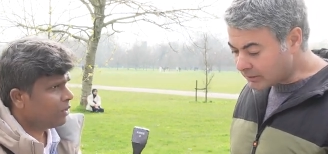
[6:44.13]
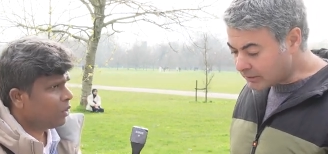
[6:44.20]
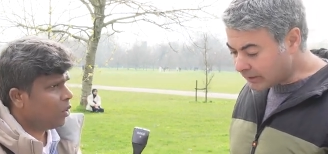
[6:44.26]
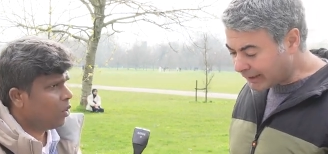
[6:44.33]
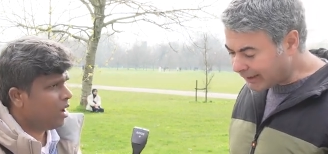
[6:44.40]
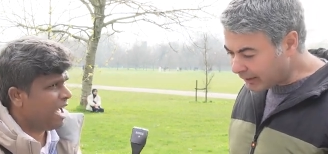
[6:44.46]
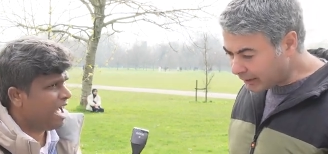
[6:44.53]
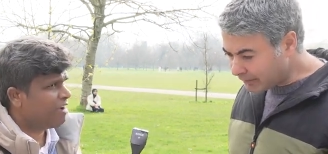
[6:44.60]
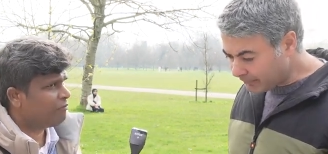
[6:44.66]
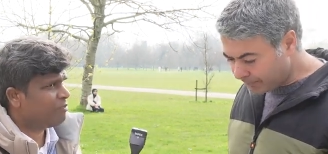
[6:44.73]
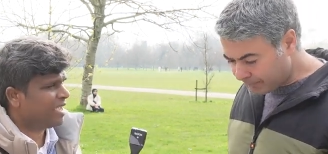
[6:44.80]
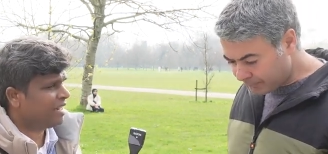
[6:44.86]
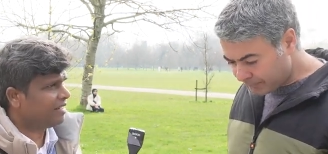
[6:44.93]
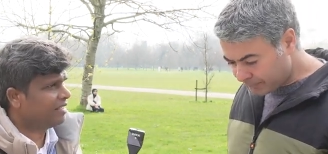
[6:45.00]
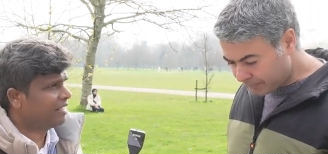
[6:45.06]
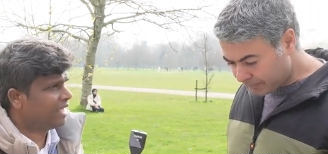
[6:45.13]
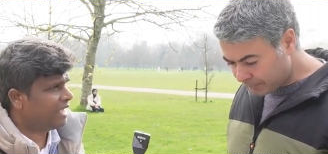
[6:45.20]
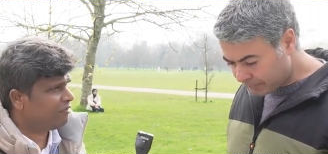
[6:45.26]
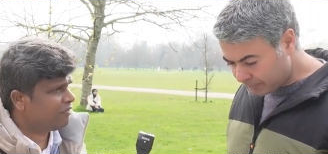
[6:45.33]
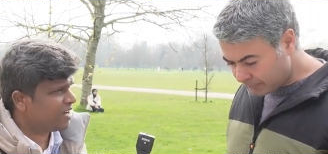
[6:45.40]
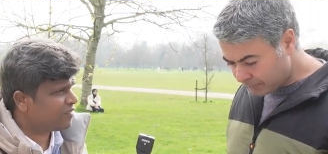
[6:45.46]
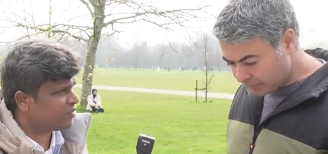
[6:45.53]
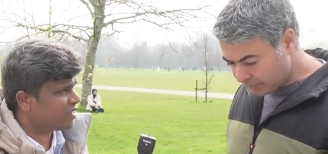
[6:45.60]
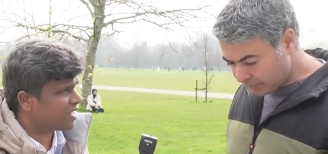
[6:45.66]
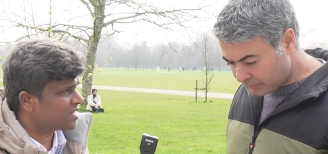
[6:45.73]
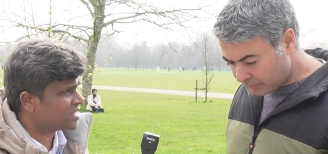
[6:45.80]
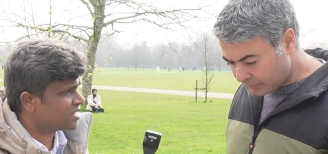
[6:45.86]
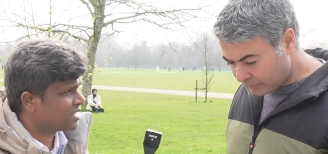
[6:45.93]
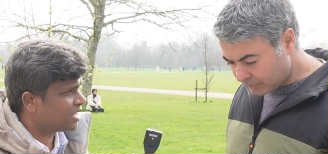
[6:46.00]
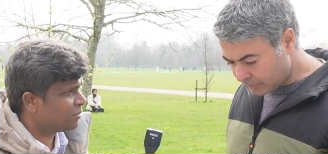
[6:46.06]
Speaker 1: Who again. have been given the
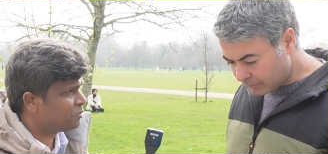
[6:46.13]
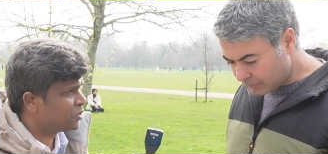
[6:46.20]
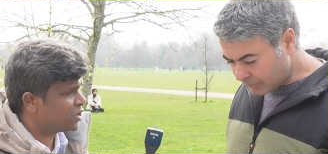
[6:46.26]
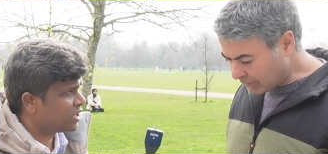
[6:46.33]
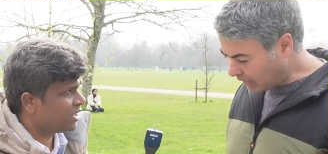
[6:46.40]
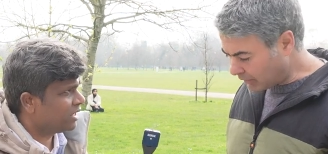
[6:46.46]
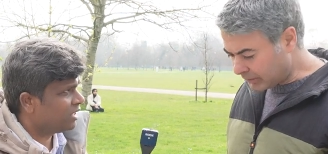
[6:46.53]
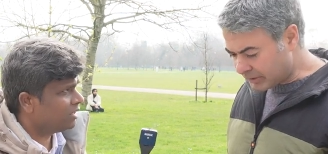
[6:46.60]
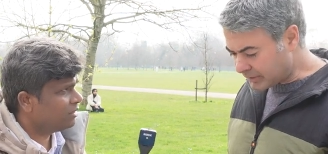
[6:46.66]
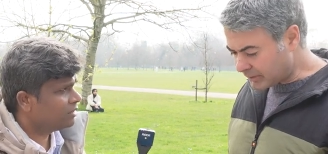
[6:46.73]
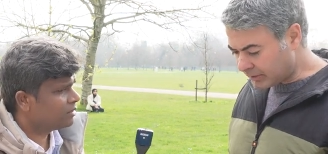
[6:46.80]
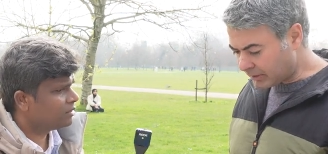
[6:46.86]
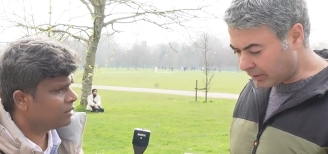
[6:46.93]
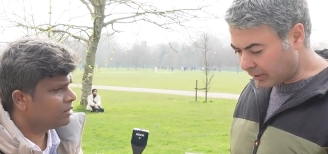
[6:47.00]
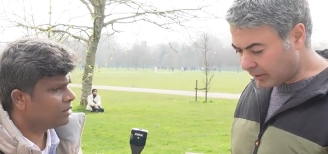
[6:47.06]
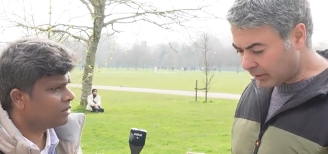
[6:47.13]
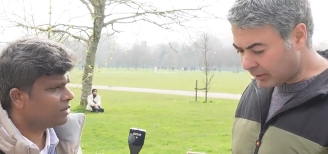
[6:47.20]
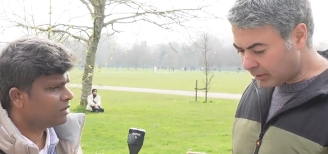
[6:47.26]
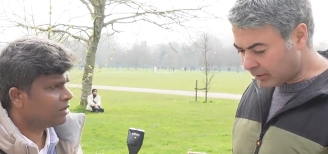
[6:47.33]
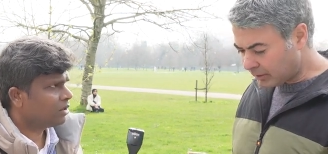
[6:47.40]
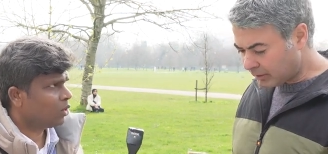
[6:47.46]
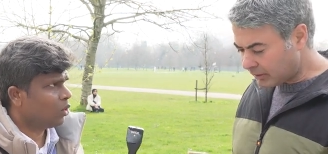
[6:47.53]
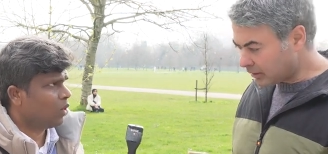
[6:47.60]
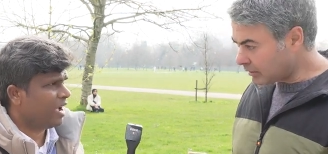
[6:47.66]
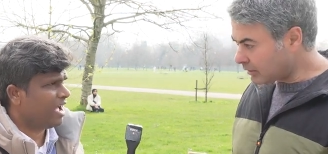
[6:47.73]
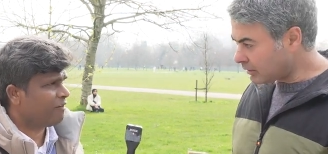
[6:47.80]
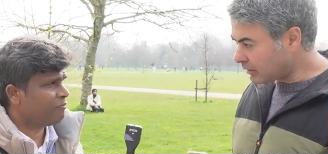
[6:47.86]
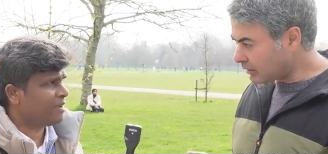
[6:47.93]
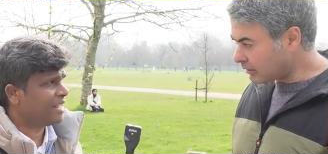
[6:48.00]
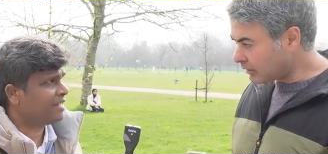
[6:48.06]
scripture. No, who
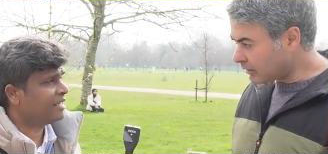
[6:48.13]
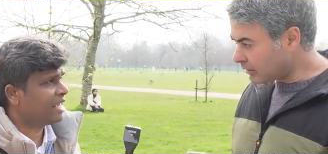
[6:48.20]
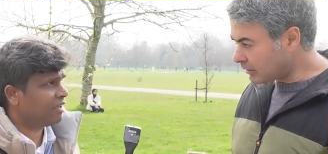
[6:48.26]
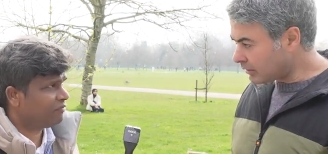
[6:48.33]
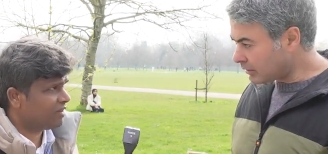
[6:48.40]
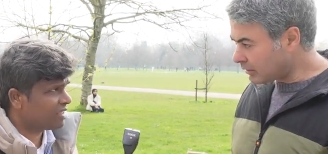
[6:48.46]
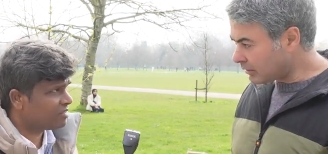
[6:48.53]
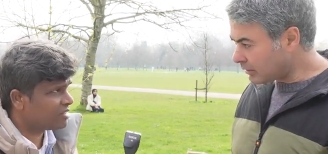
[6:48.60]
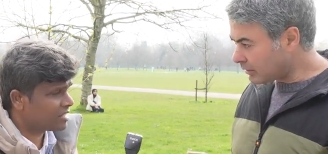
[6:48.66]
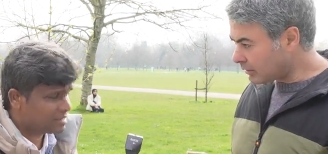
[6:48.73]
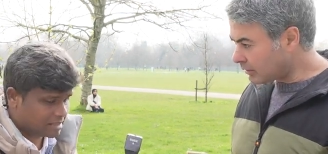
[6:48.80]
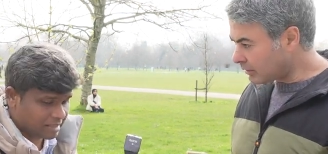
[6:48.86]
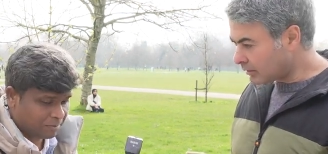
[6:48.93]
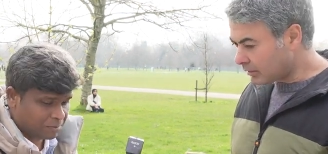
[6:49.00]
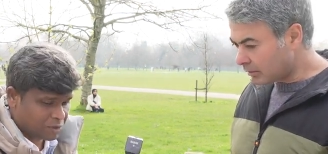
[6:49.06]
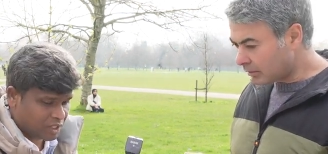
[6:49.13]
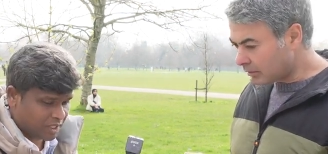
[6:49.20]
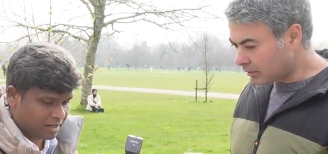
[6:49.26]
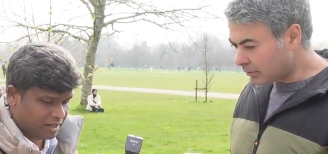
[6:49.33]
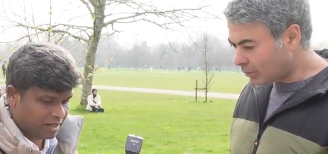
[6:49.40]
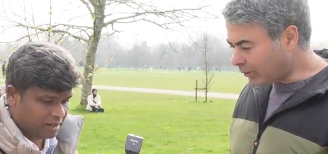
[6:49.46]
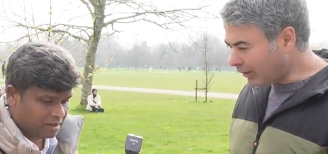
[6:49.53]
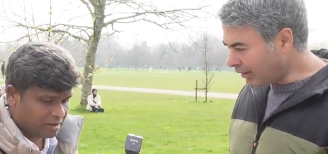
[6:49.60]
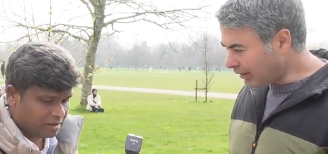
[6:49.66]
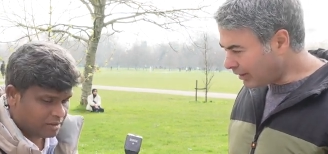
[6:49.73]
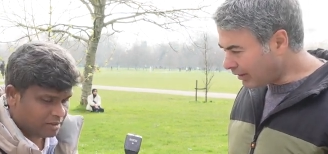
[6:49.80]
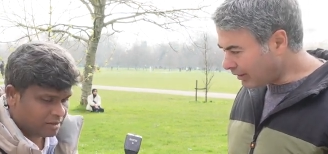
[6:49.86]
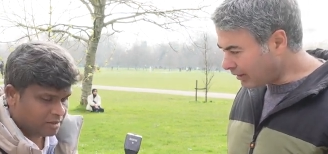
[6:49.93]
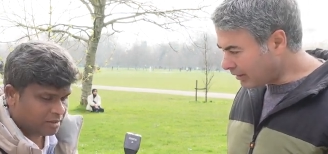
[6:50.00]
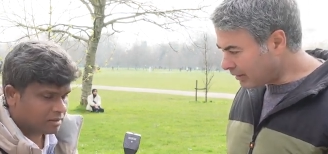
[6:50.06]
have been given the scripture. What?